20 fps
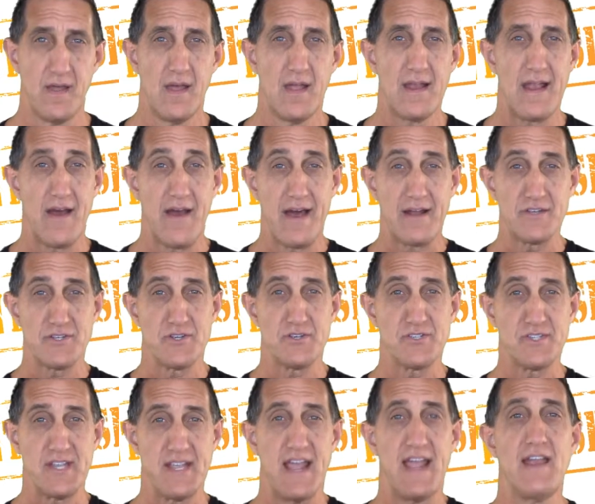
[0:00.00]
Now, how does your
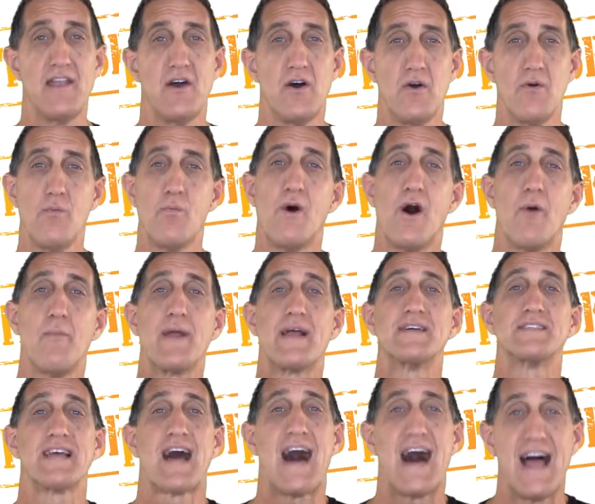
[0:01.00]
CA know? Well,
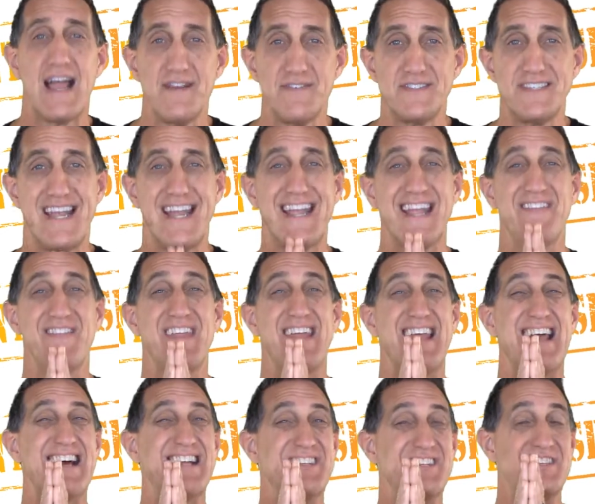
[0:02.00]
because I've taken the
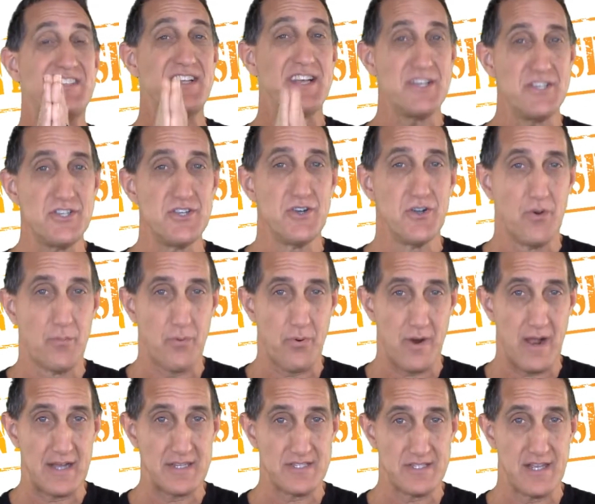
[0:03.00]
additional
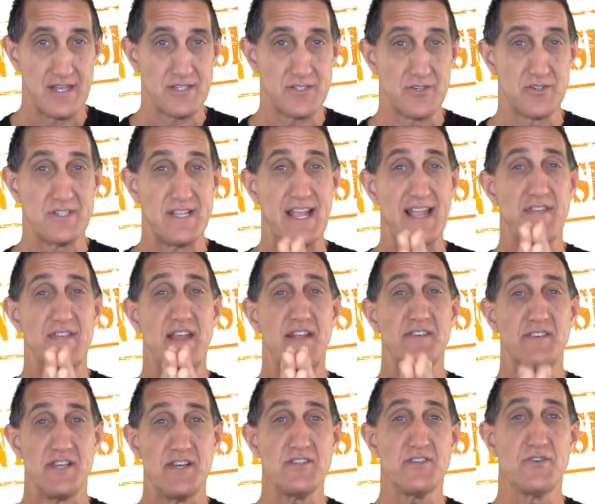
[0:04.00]
process or taken the
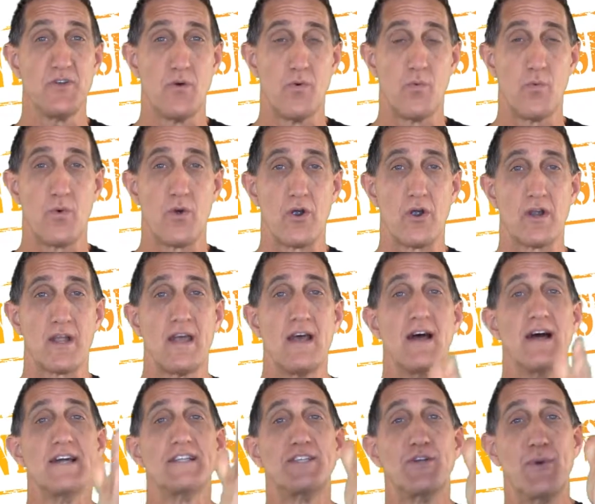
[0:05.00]
additional work
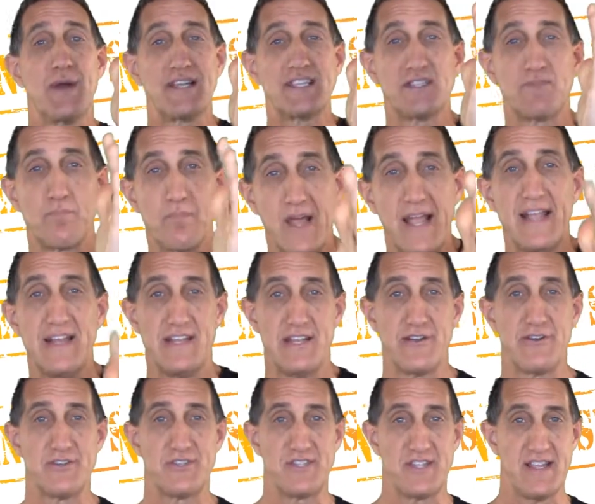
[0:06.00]
to explain to
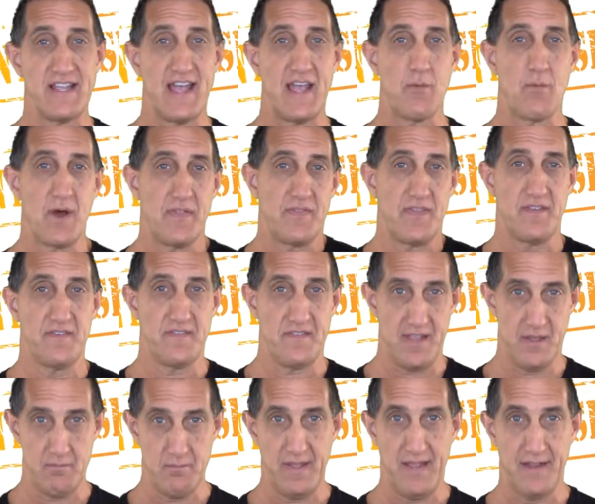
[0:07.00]
your CA what this
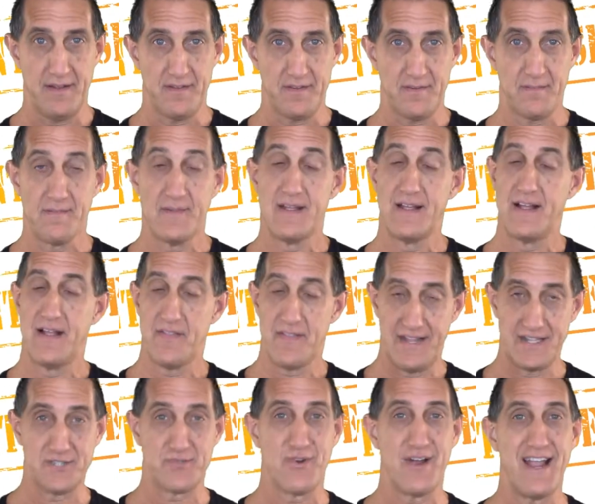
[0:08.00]
tip means.
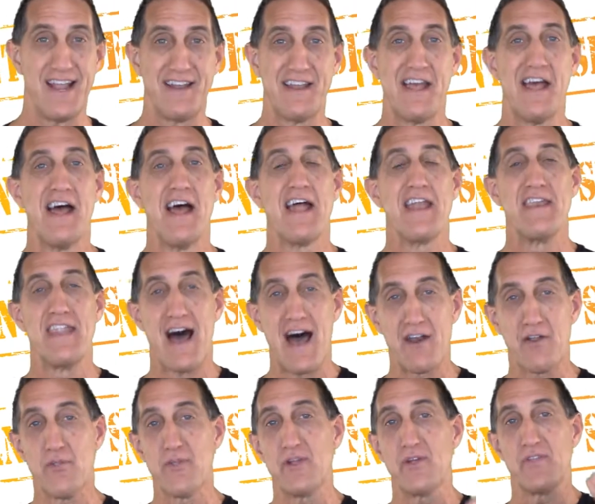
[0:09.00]
That's right. Not
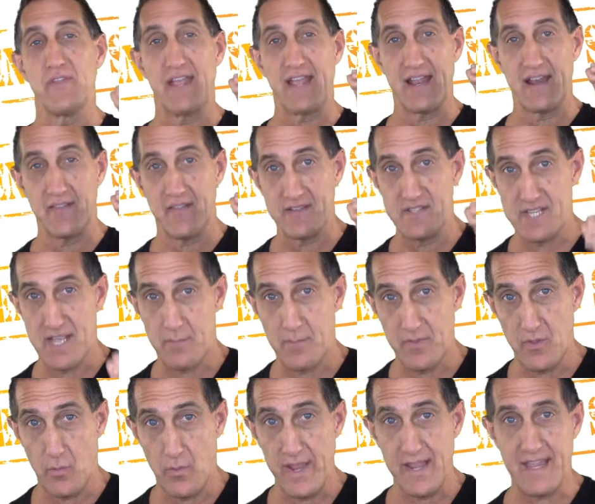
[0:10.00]
only are they getting the tip of
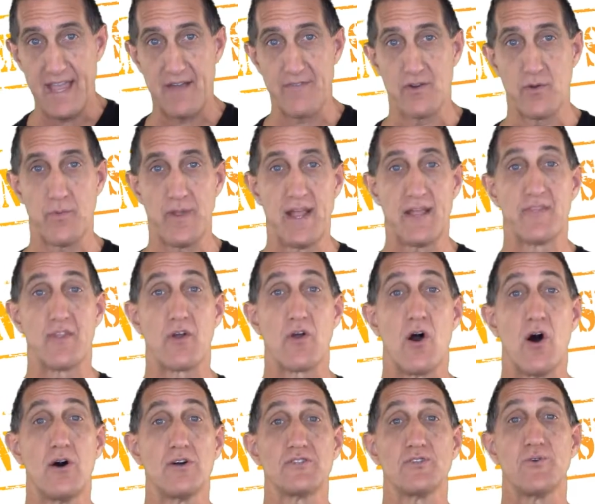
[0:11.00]
the week every week, they're
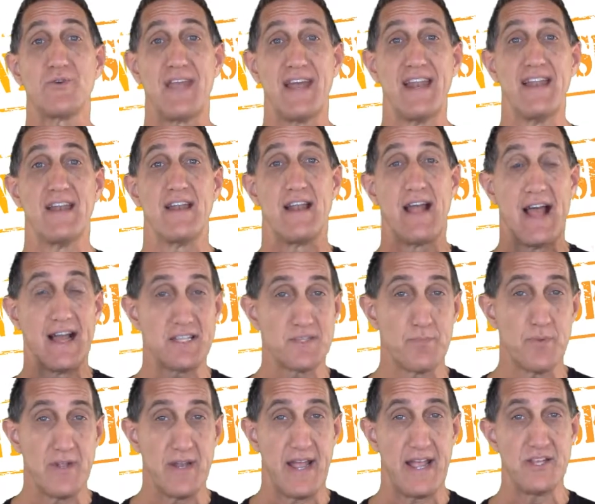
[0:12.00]
also getting an
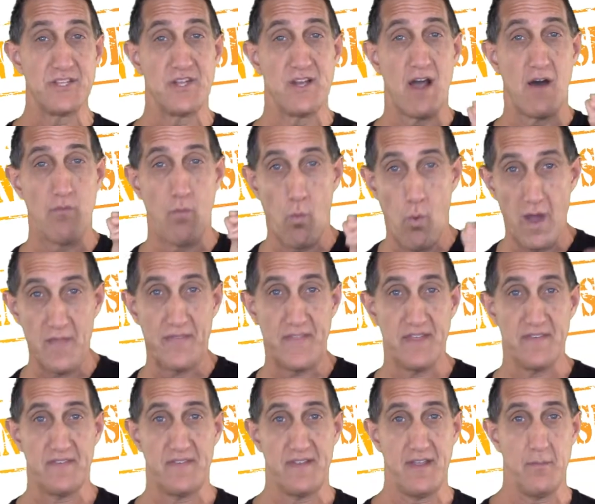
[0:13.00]
explanation of what
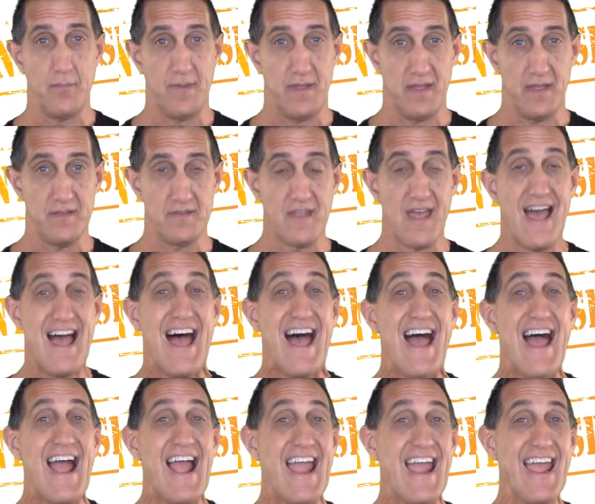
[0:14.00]
this tip is.
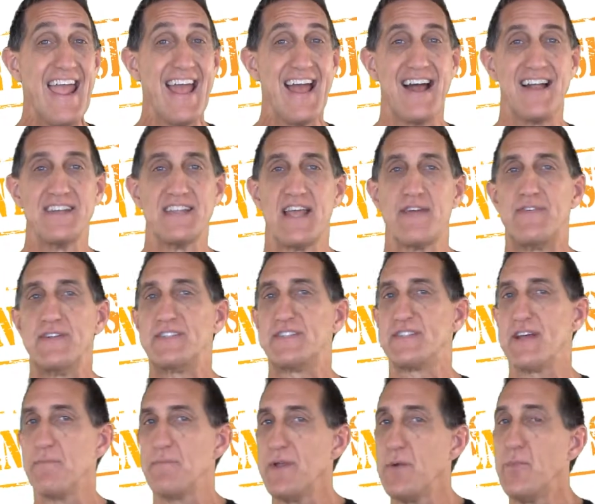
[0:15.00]
And if it's
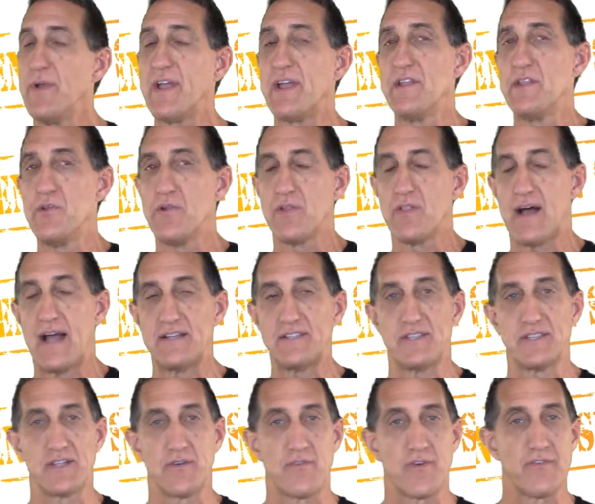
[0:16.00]
something we can utilize
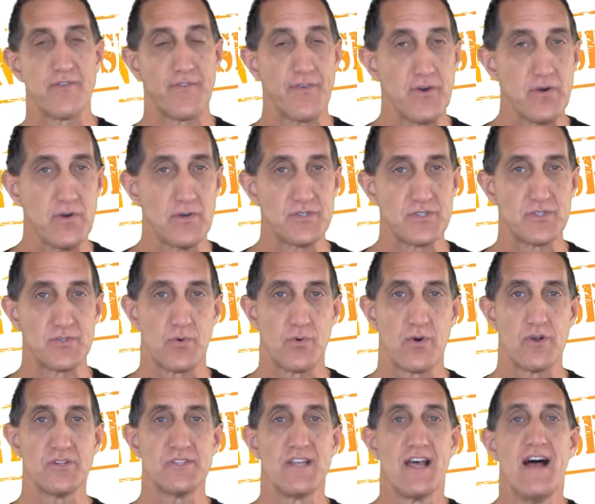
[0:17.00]
as a referral
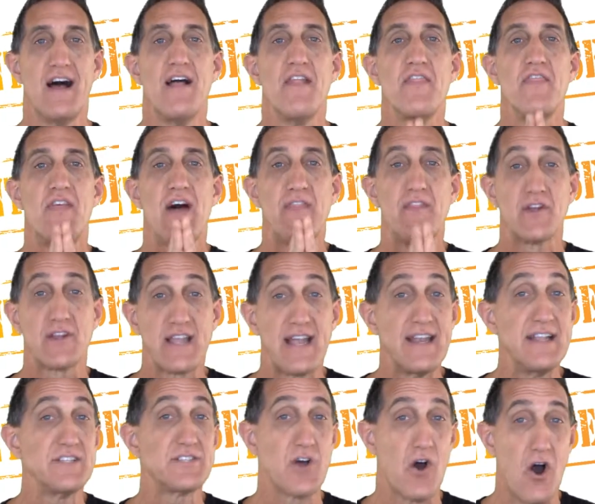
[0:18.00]
source, then they're
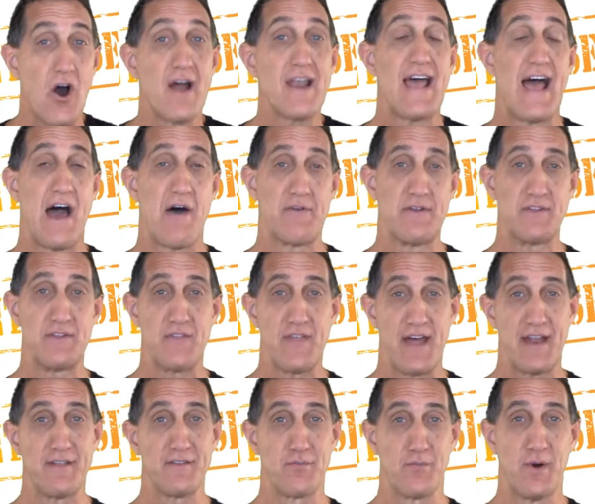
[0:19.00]
getting taught how to do
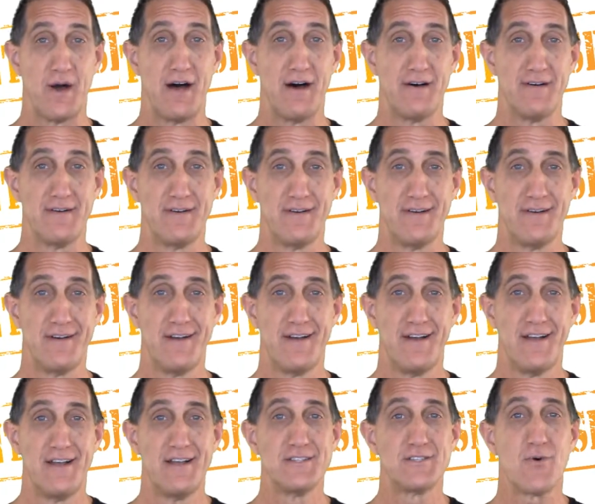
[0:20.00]
that as well.
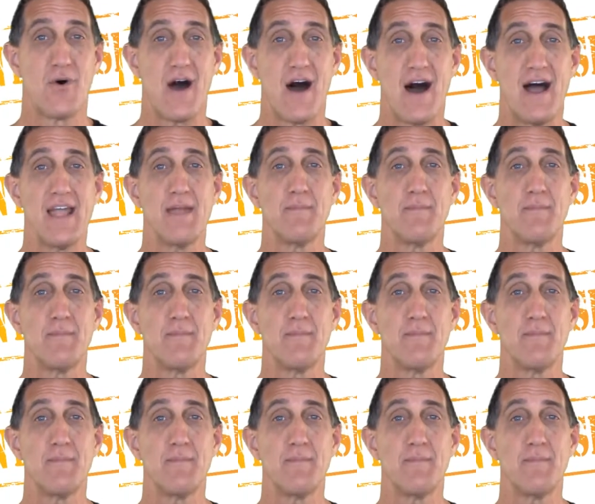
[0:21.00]
So I